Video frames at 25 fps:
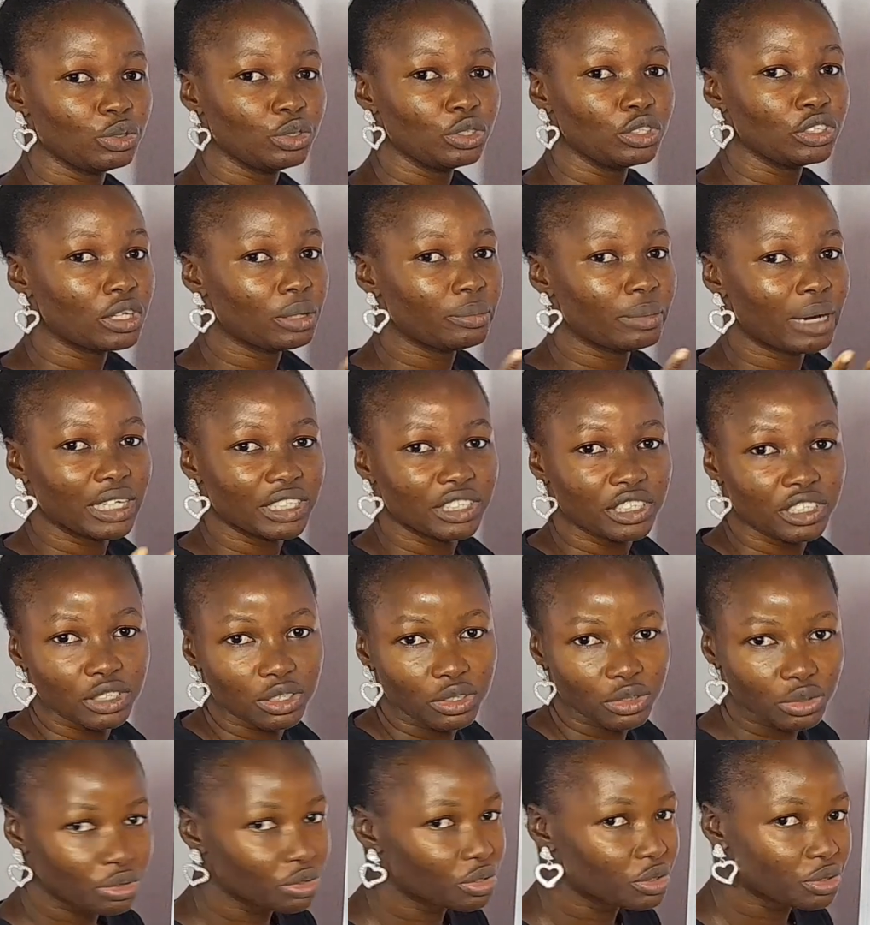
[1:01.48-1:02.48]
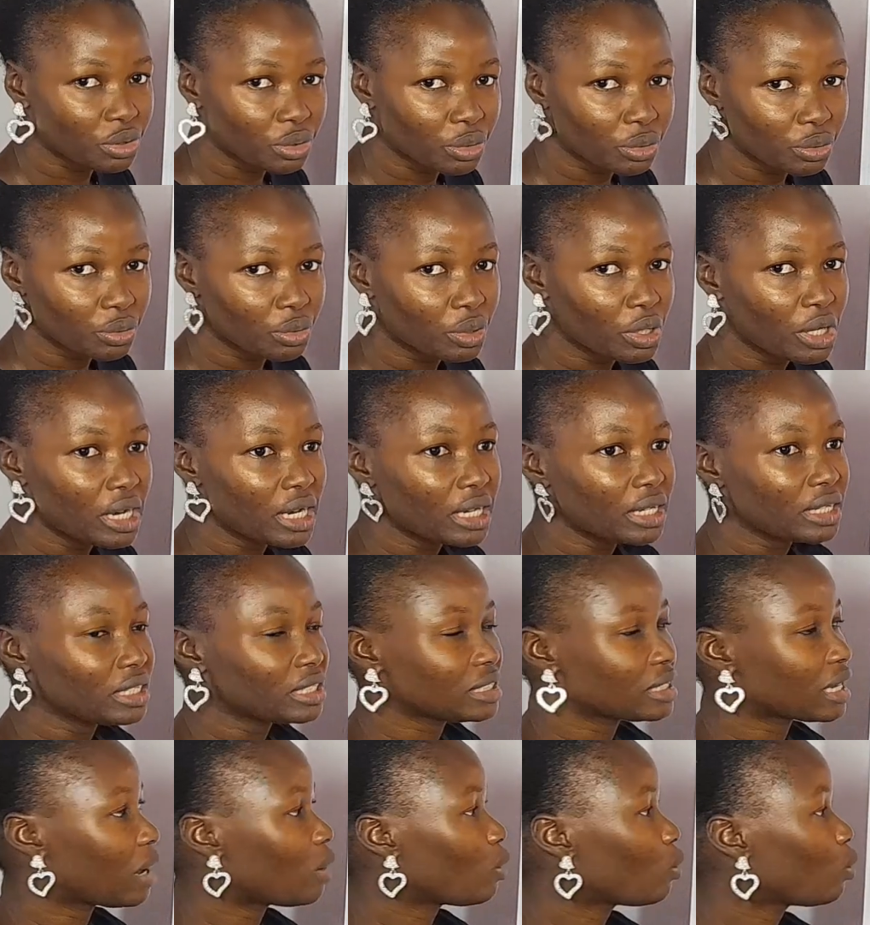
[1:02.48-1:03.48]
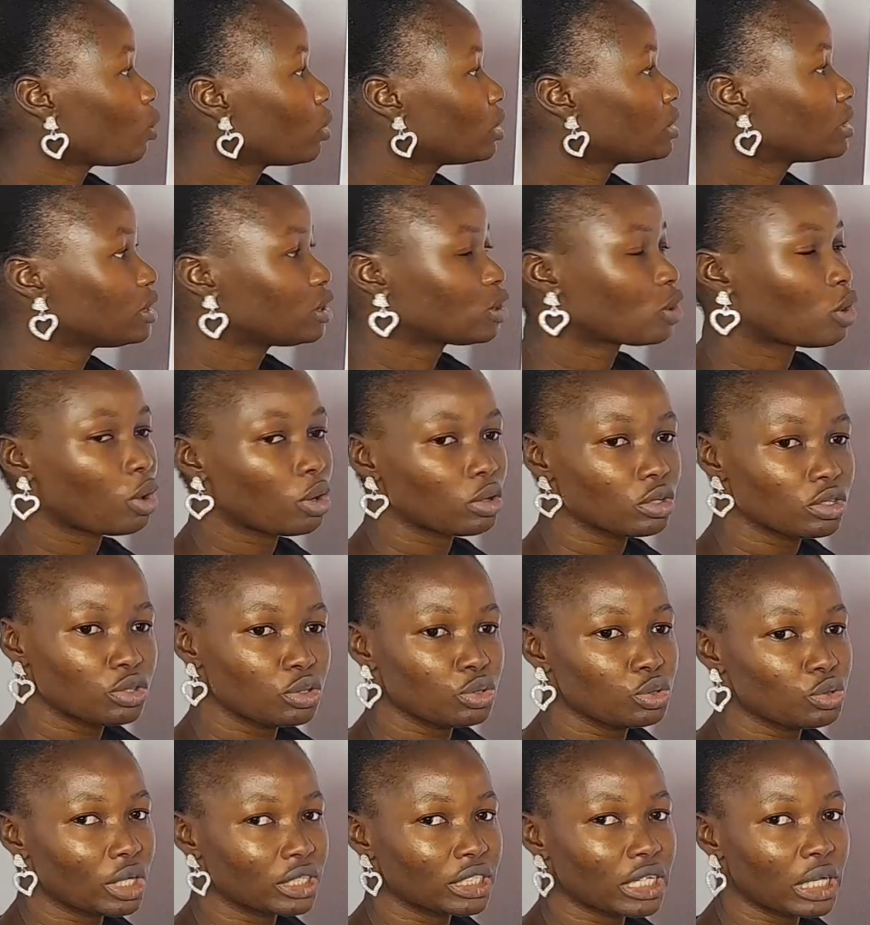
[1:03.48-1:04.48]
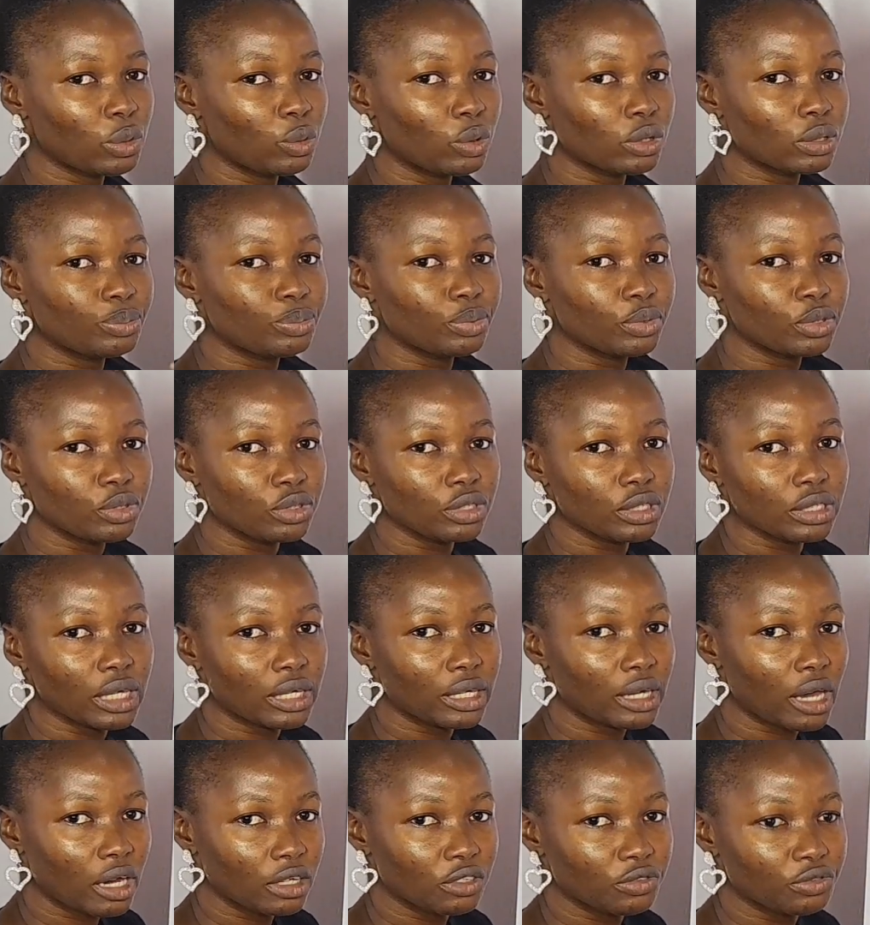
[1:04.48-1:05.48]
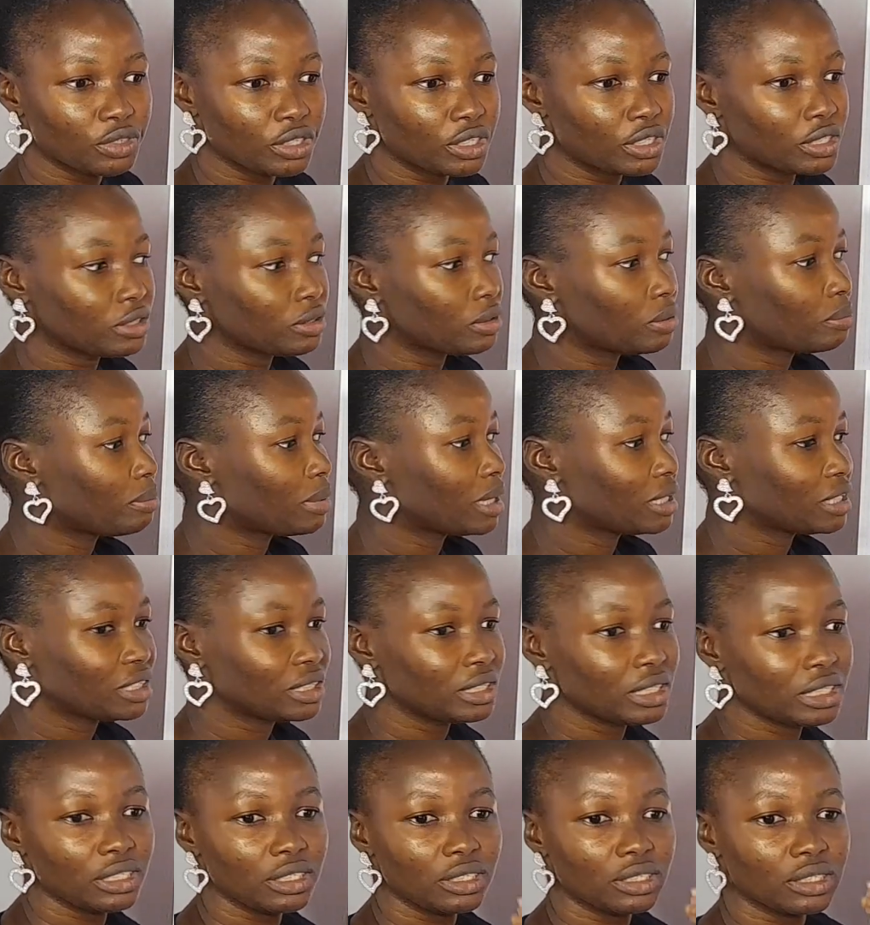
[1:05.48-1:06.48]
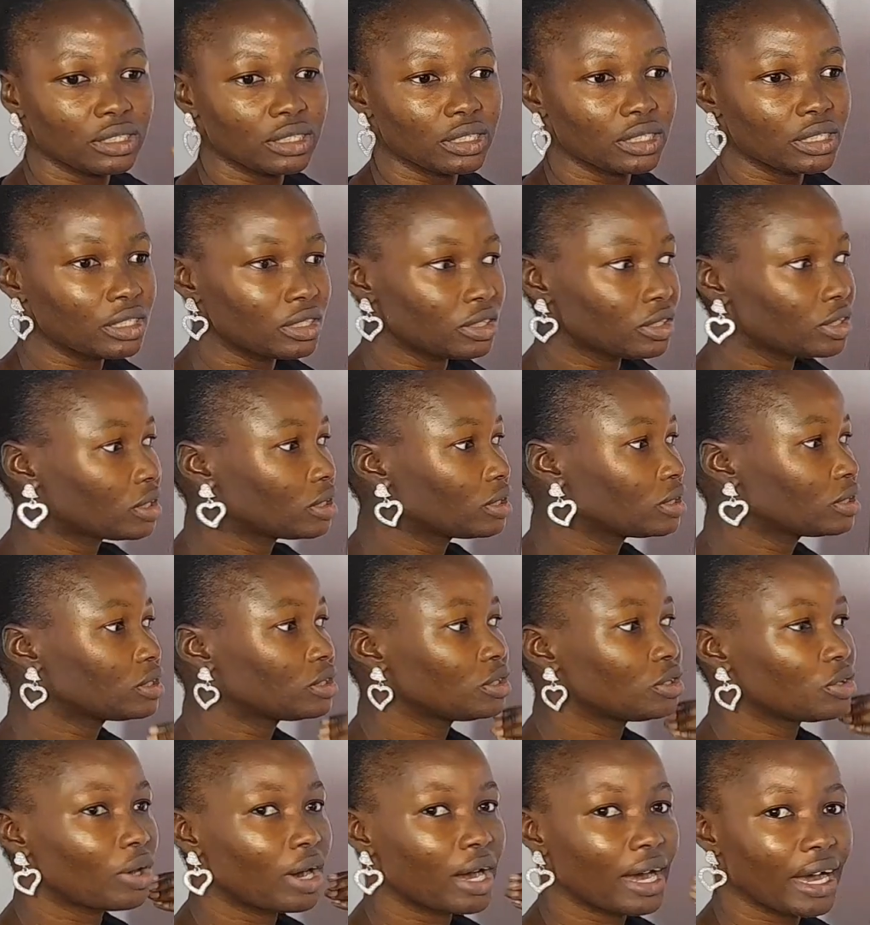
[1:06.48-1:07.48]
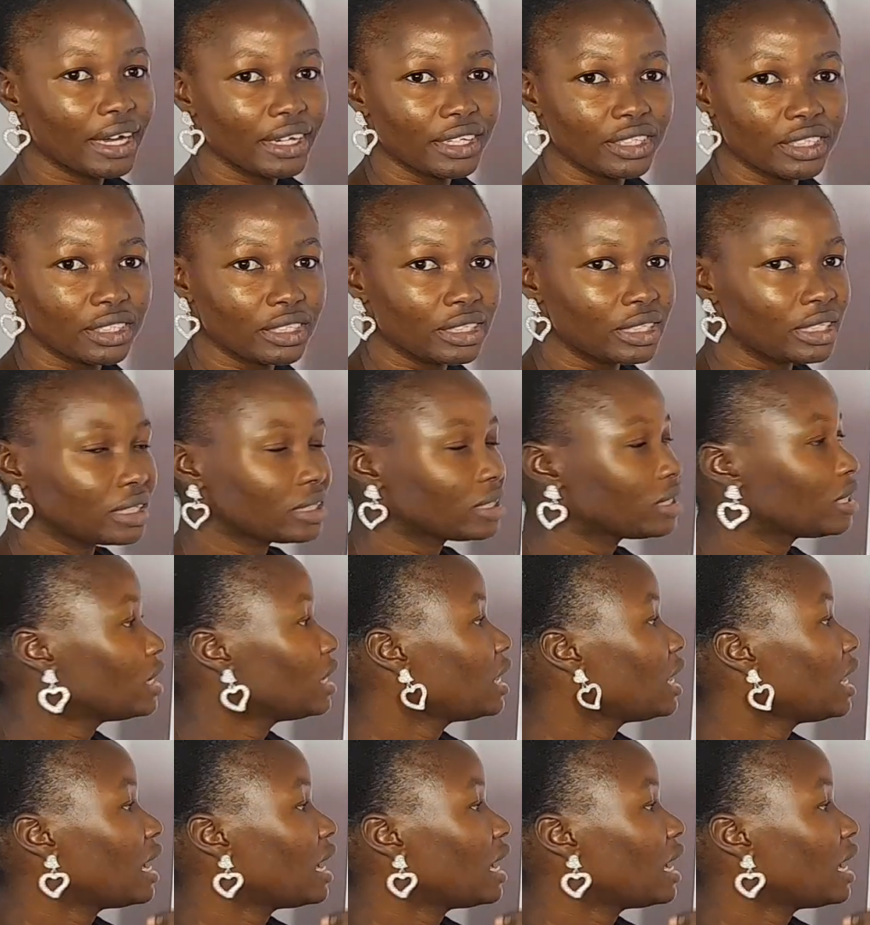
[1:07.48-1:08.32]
use a machine to sew. These are what it costs you to actually produce an outfit. Your machine, your scissors, your iron,